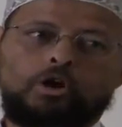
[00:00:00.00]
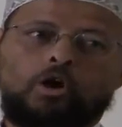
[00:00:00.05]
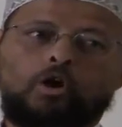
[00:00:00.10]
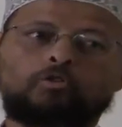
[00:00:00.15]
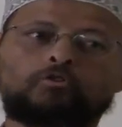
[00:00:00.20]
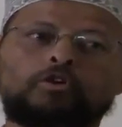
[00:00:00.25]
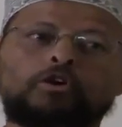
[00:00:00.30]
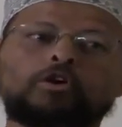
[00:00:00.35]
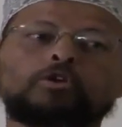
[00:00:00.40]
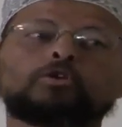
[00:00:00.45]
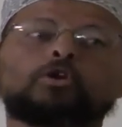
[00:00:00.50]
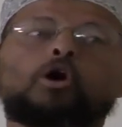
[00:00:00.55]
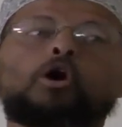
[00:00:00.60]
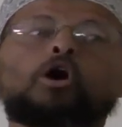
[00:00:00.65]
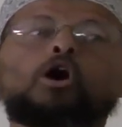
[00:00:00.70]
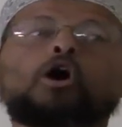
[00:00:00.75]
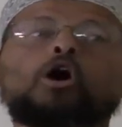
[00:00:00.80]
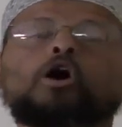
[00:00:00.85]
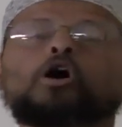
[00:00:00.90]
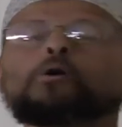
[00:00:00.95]
over a
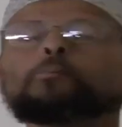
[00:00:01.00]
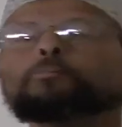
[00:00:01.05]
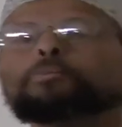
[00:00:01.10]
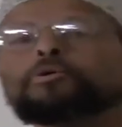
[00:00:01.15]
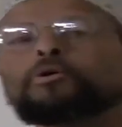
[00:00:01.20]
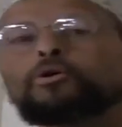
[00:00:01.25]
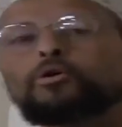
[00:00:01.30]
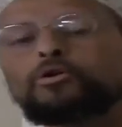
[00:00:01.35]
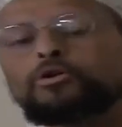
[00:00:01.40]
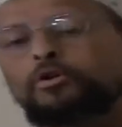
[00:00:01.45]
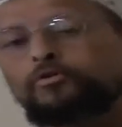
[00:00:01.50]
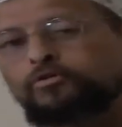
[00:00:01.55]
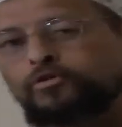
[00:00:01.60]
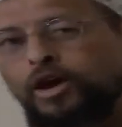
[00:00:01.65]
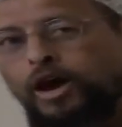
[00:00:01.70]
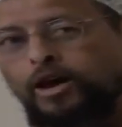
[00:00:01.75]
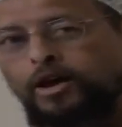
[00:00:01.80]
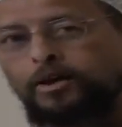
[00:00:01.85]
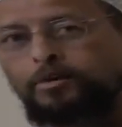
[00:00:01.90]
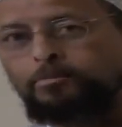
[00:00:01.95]
long period of
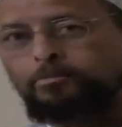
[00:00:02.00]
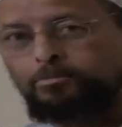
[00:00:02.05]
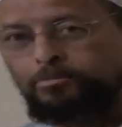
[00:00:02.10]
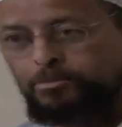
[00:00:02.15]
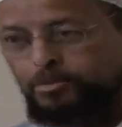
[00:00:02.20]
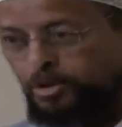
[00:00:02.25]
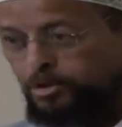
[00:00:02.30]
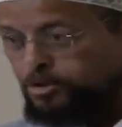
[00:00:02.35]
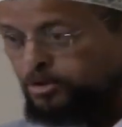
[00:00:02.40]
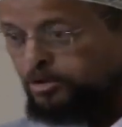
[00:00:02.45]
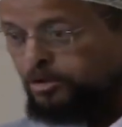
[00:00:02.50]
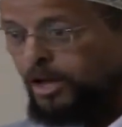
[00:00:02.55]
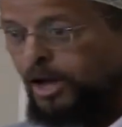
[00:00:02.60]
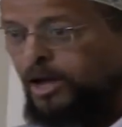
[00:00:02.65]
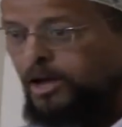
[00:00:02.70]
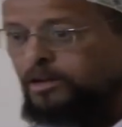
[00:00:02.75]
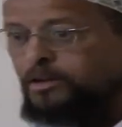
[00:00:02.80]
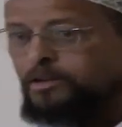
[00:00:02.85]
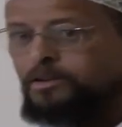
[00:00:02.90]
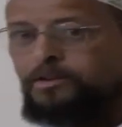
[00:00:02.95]
time, does it
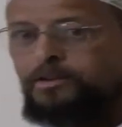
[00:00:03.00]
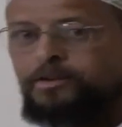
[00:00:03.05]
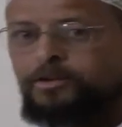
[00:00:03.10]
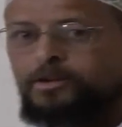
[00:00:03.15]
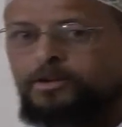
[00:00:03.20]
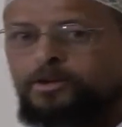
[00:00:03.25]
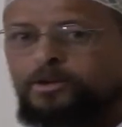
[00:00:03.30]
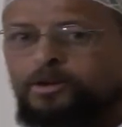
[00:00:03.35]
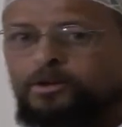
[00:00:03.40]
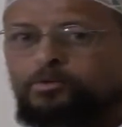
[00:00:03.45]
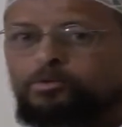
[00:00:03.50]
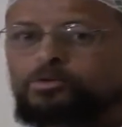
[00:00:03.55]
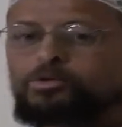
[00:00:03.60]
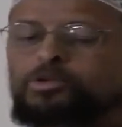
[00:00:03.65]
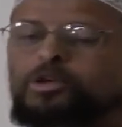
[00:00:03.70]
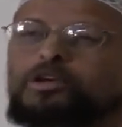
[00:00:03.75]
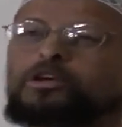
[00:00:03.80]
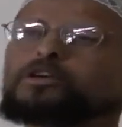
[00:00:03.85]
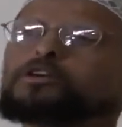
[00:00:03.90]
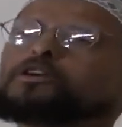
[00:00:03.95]
not? We
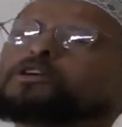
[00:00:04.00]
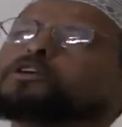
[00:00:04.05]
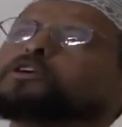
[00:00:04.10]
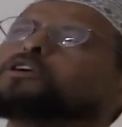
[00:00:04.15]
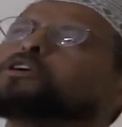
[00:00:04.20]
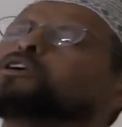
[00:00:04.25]
say he,